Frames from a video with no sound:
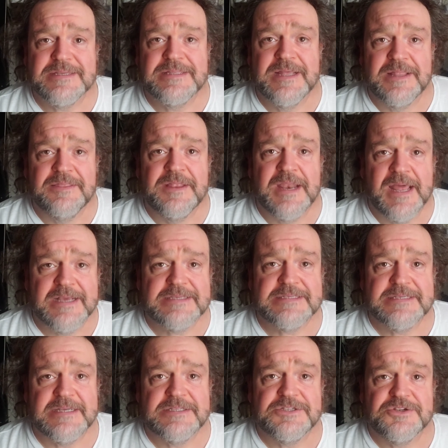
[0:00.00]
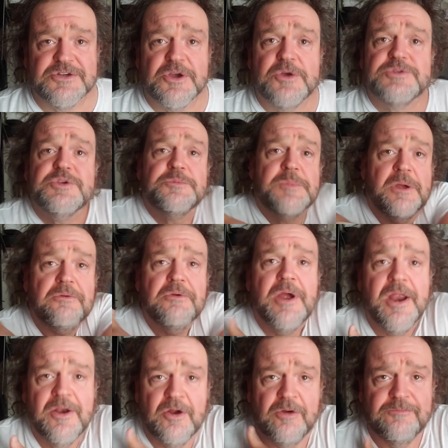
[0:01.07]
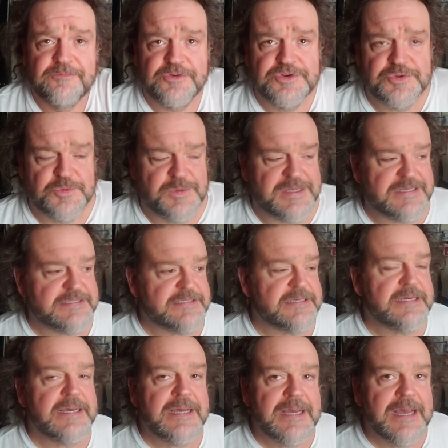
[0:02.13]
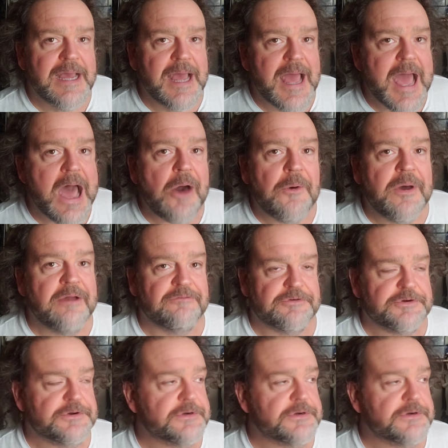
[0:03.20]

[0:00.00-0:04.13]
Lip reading: and then the next sensor goes on my right arm for 2 weeks. However,